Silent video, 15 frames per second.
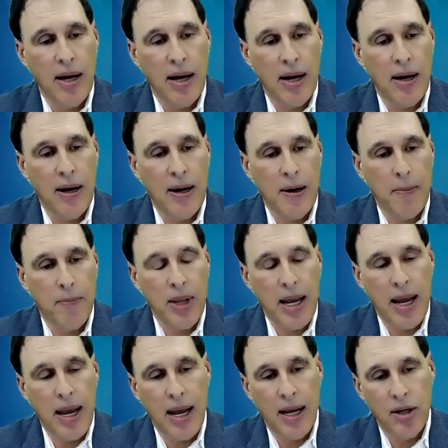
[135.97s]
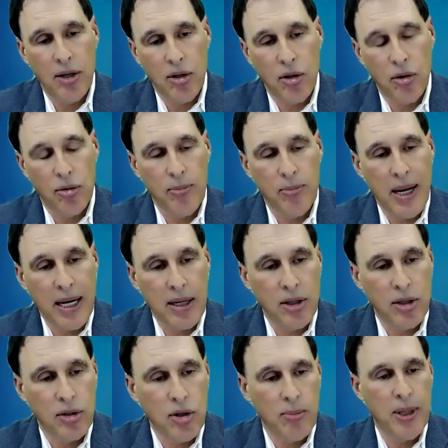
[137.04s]
and you'll make a
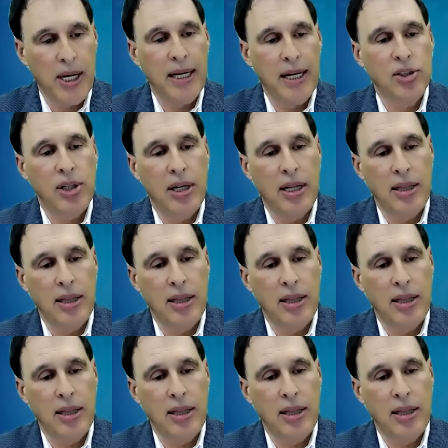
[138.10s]
determination,